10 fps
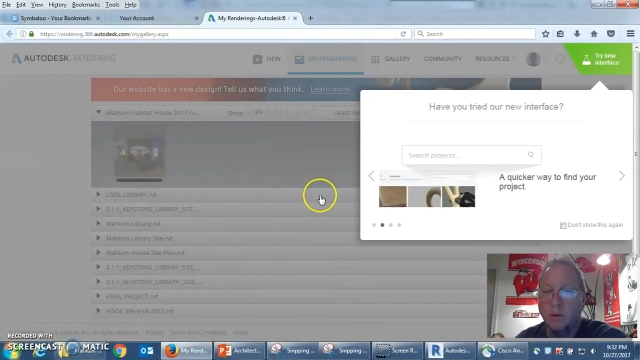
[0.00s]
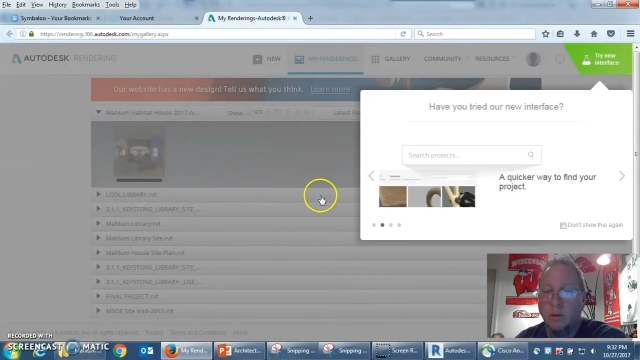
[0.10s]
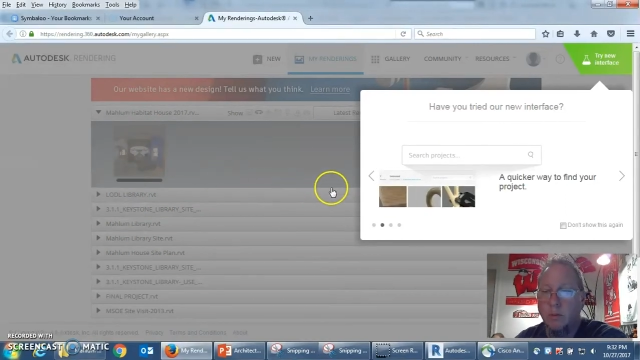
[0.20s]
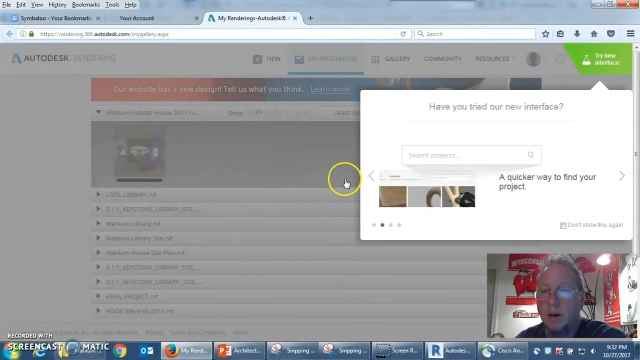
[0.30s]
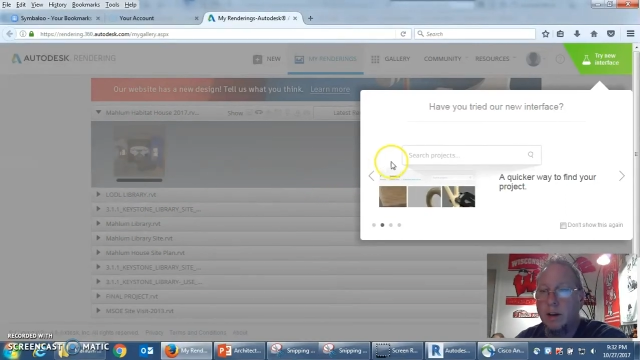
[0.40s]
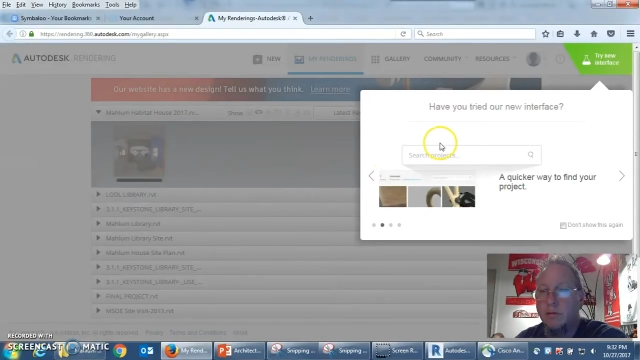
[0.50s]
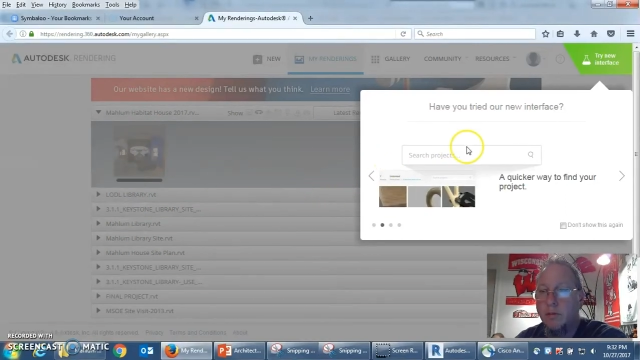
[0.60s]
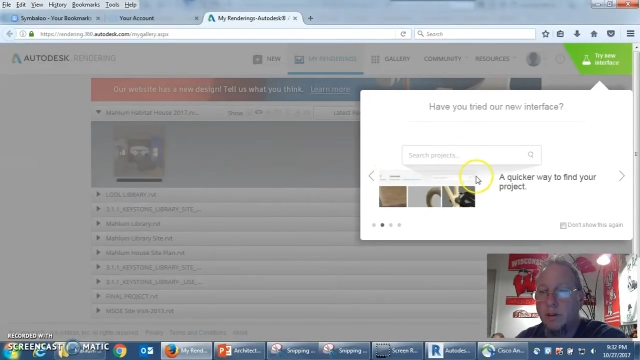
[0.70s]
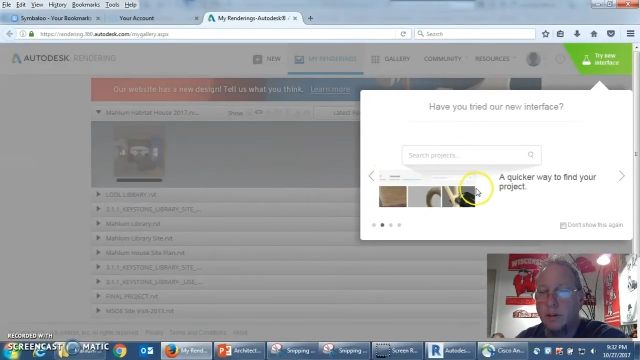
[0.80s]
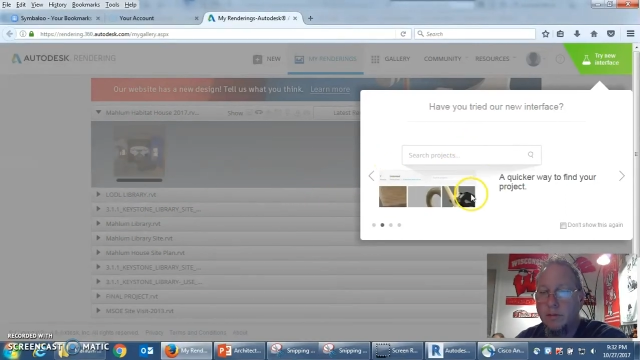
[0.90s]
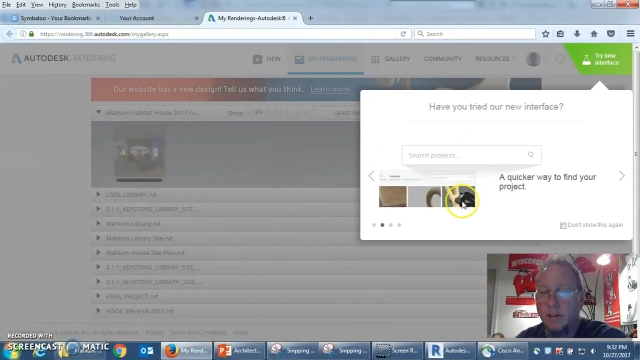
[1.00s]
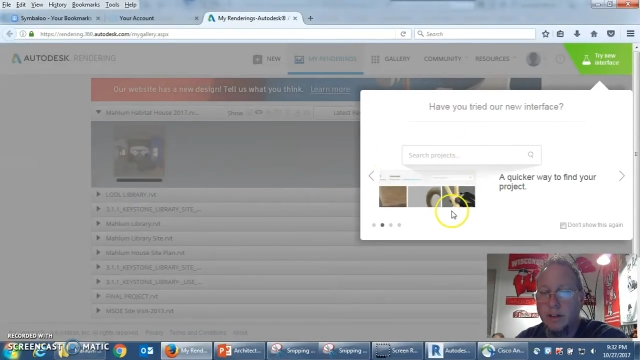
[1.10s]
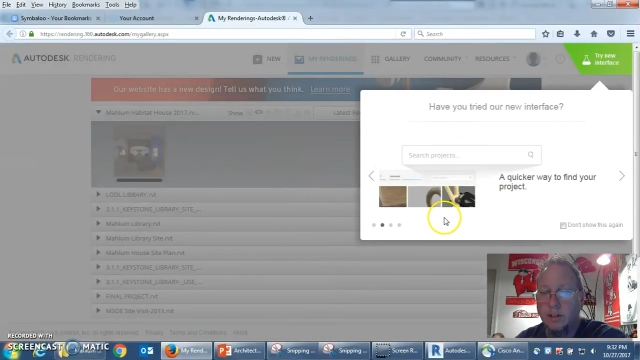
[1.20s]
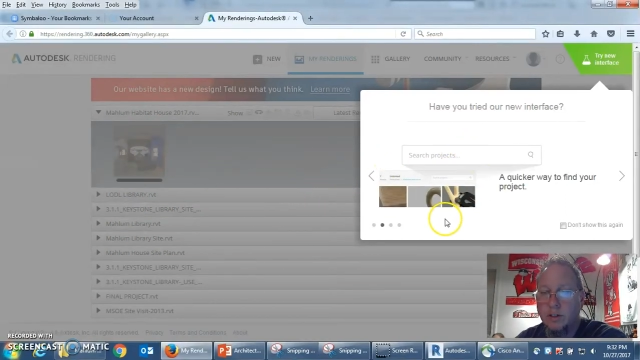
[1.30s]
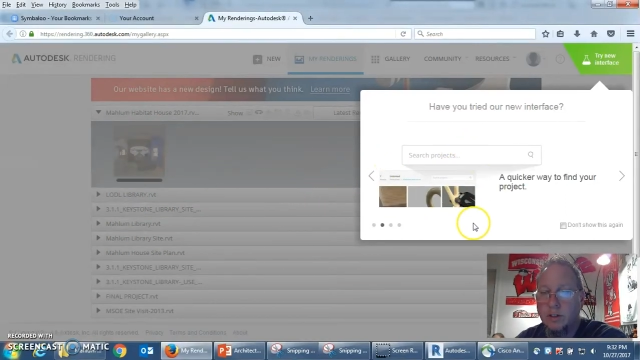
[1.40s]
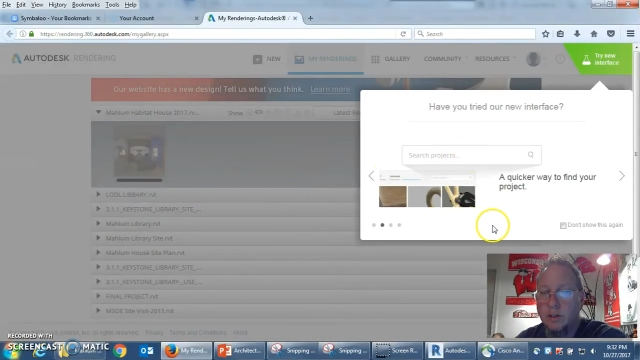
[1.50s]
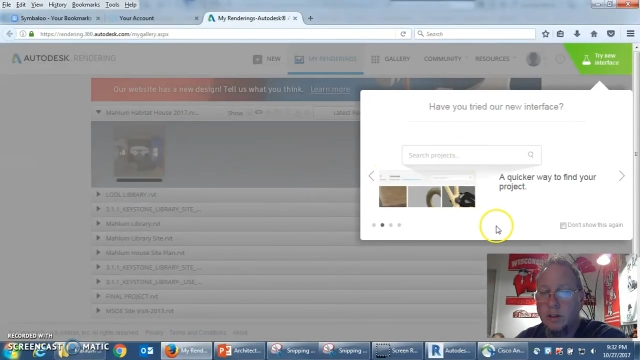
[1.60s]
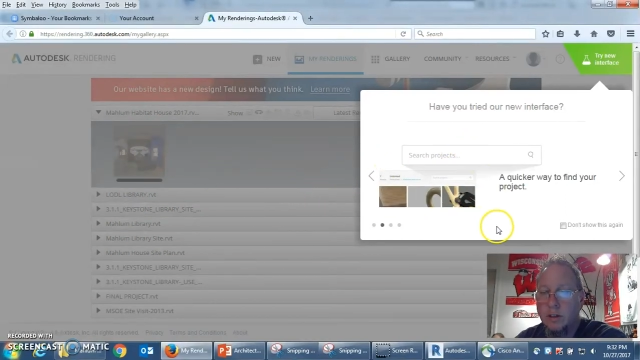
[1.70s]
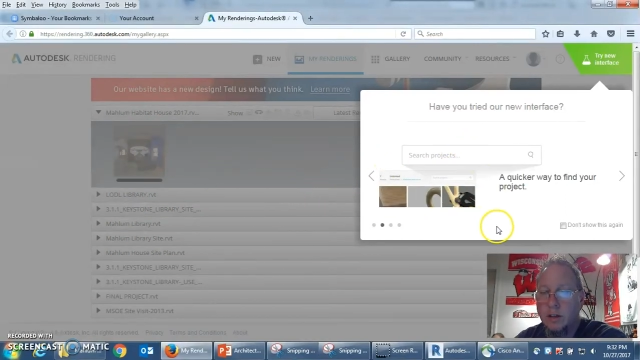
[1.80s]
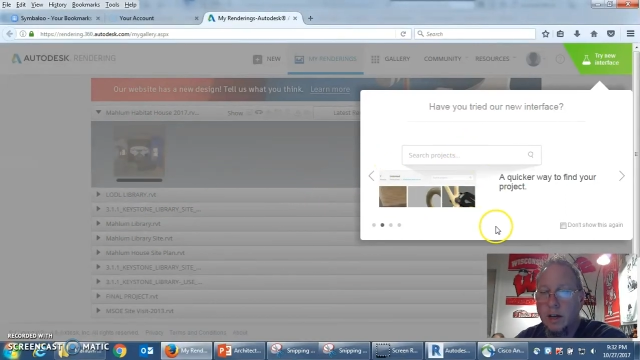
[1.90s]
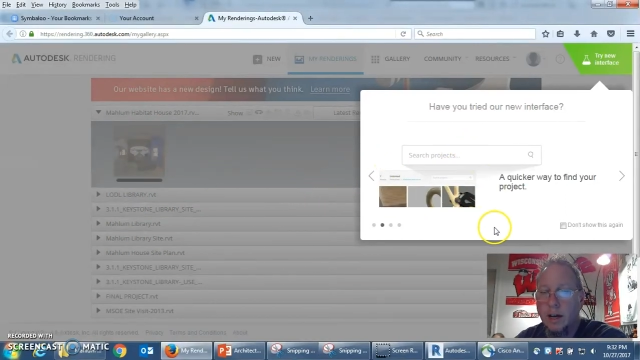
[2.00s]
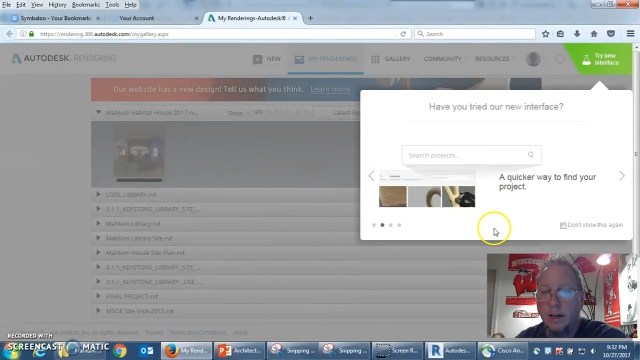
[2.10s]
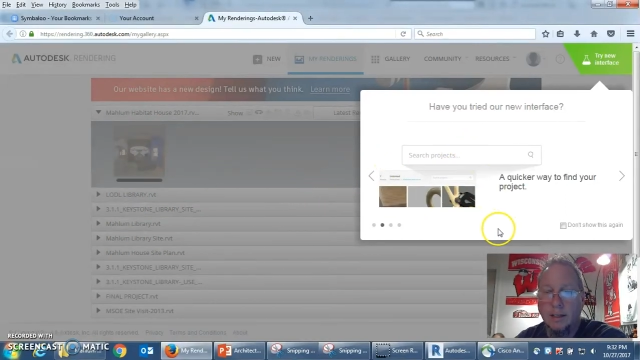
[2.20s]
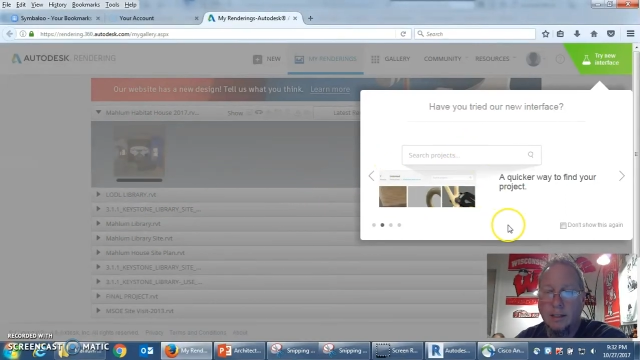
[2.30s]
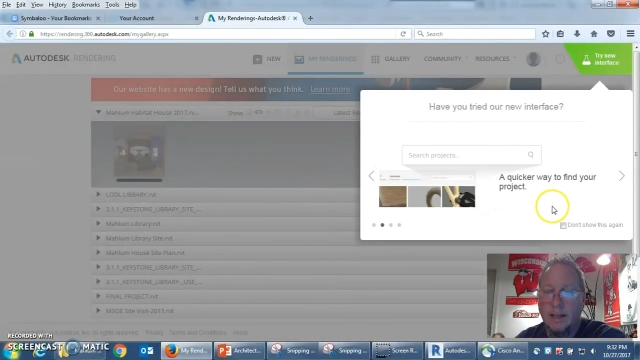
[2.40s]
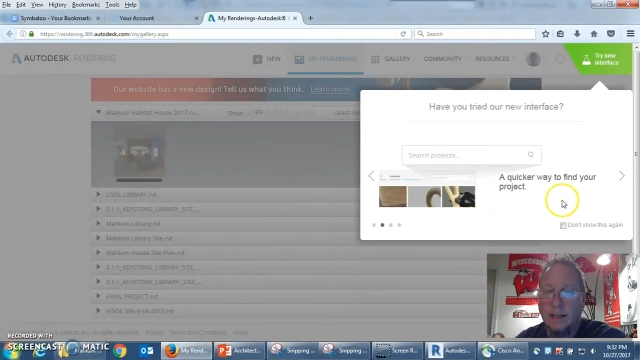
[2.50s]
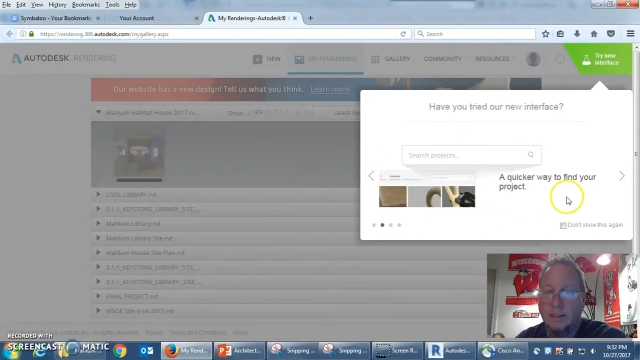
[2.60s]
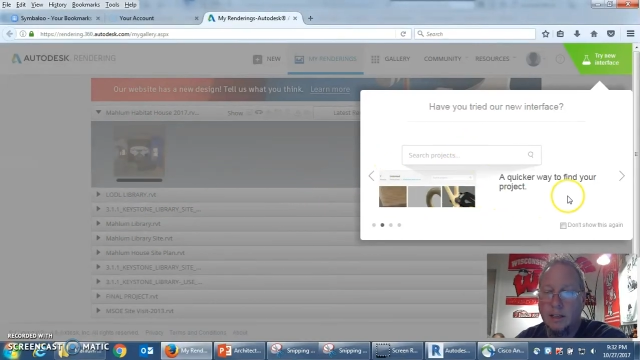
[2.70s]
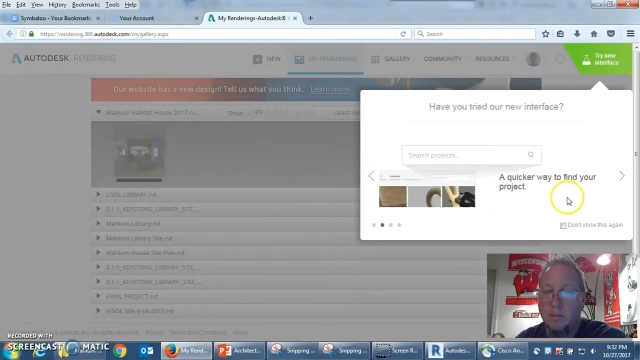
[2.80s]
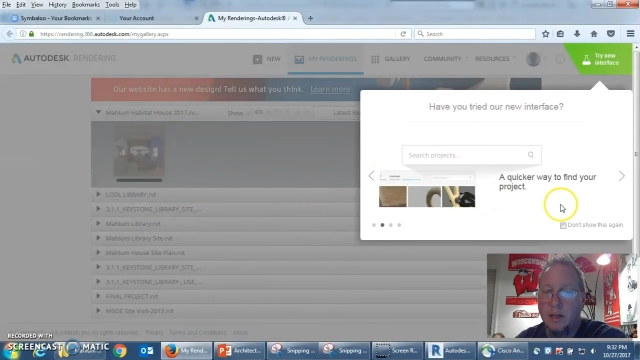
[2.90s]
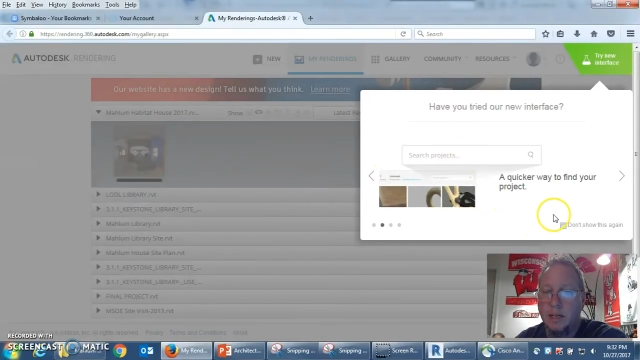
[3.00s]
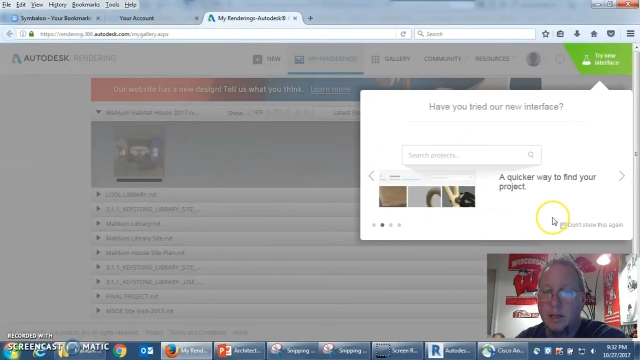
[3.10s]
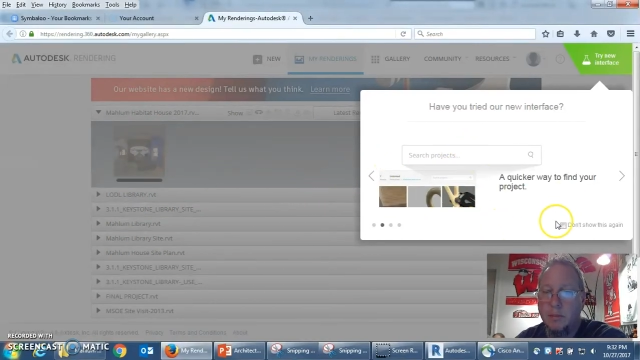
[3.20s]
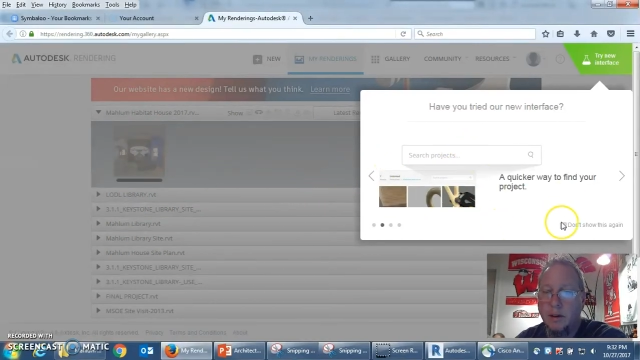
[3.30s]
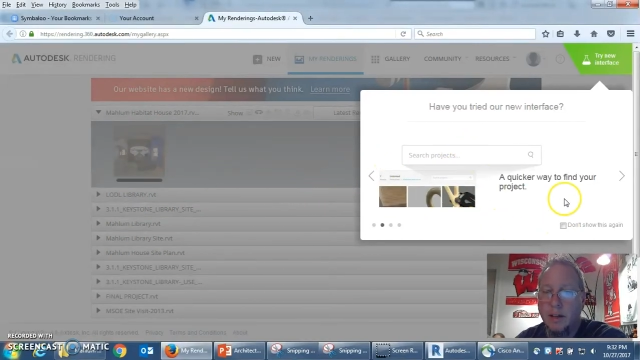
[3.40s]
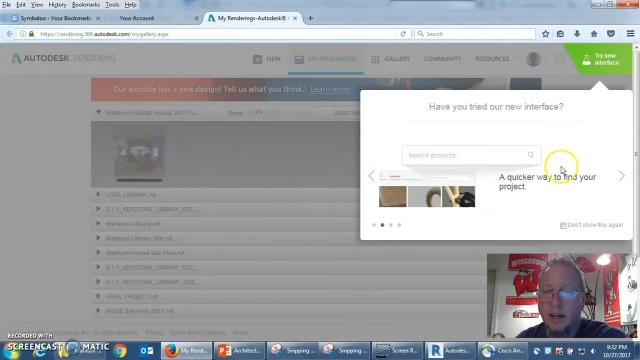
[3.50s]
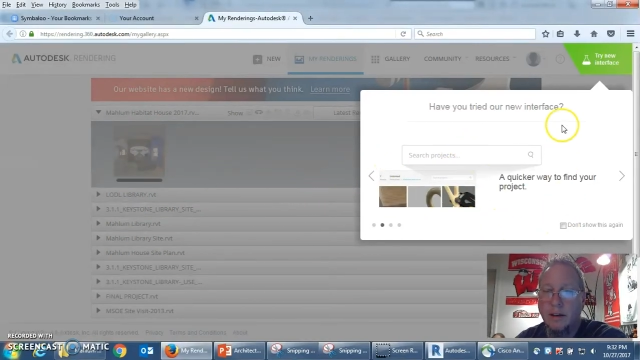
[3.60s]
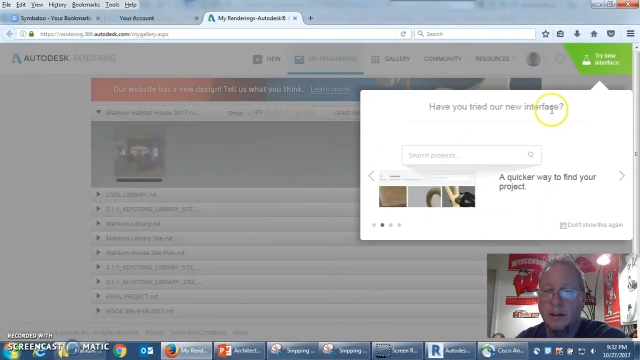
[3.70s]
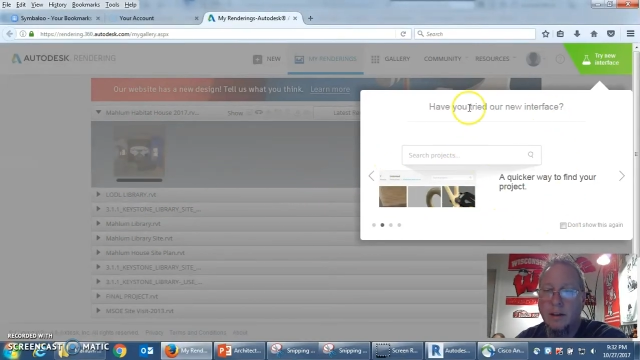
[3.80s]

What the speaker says: We're waiting for it to finish. It did not send me an email yet.